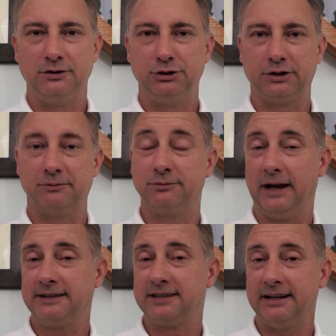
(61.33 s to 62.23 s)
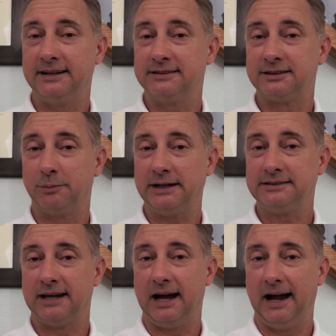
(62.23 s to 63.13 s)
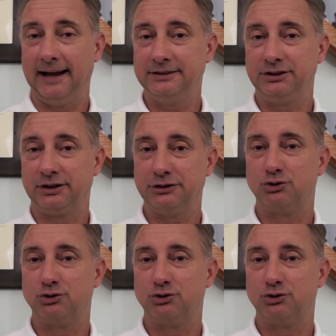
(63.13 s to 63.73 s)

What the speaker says: you can flash that into somebody's eyes, you can